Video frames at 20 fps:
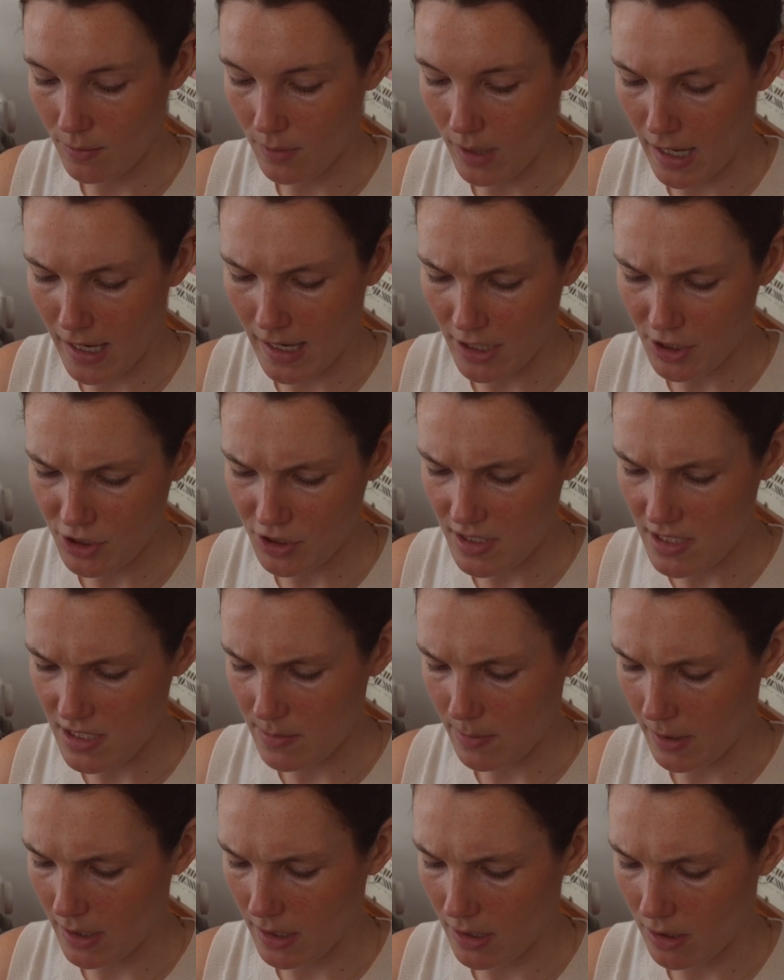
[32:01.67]
actually
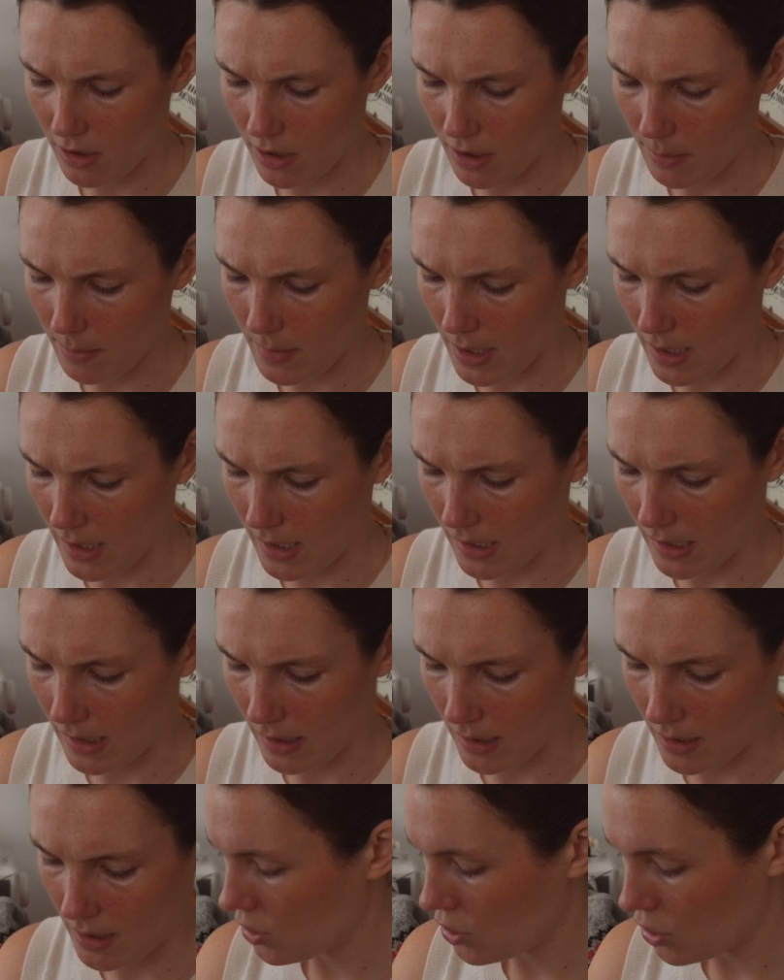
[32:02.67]
spun it on
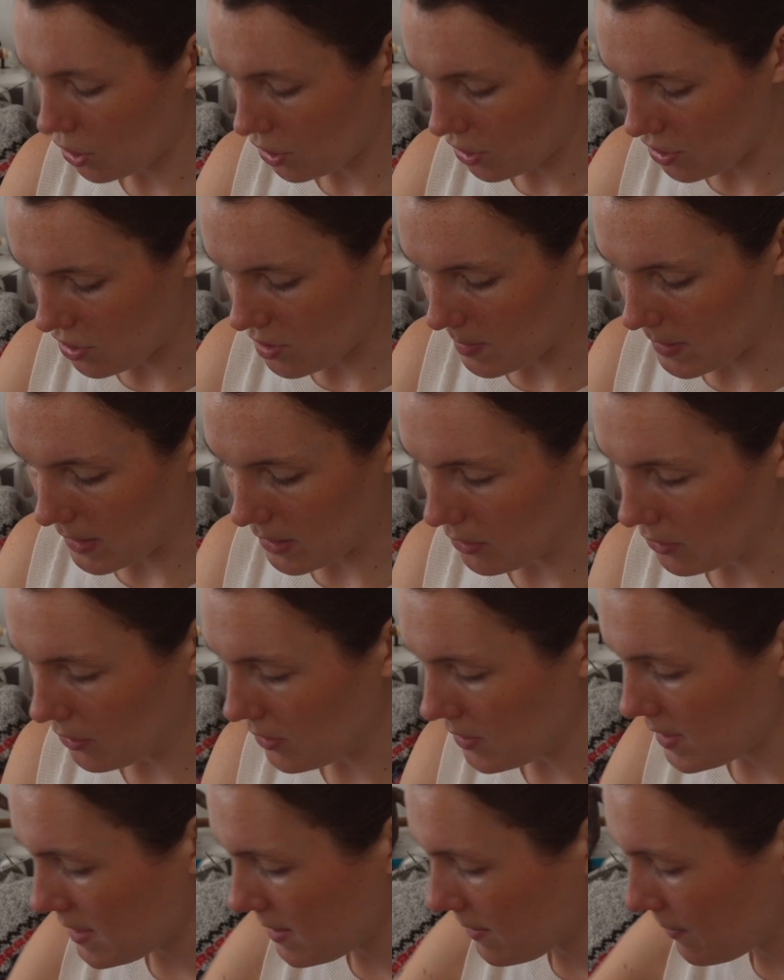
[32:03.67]
my Turkish
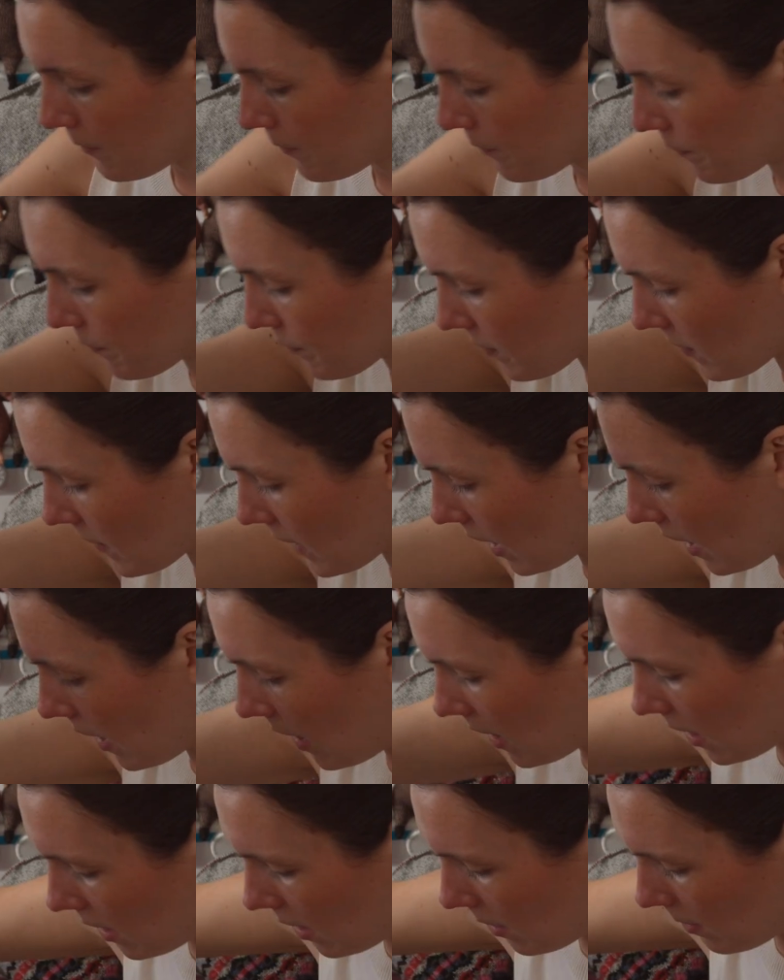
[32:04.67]
spindles
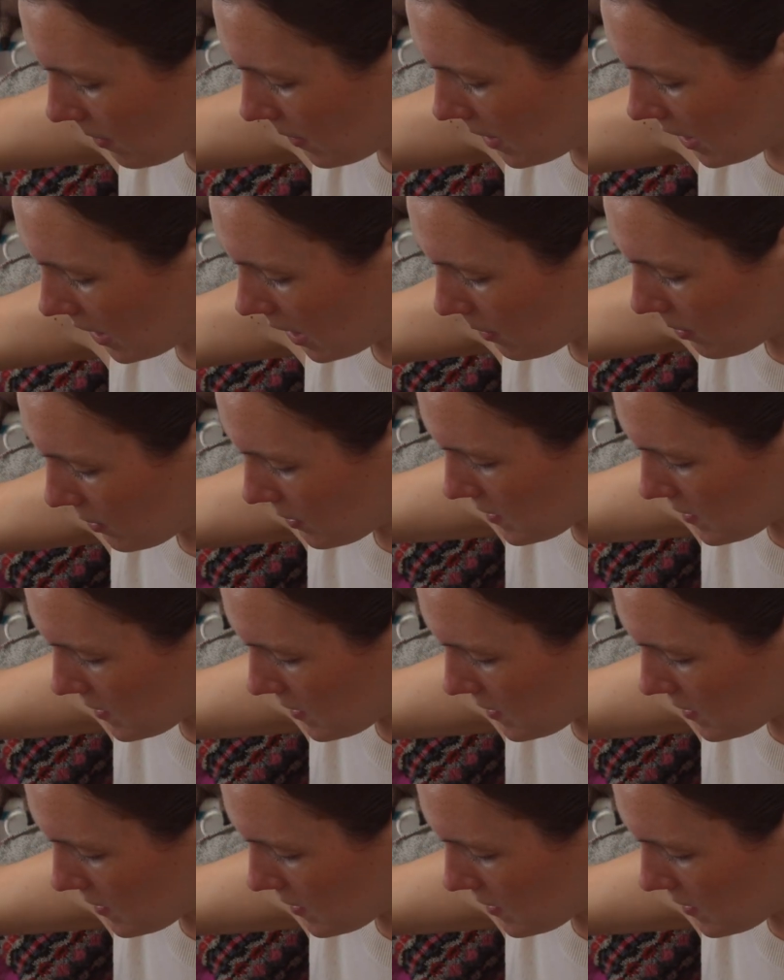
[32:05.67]
a couple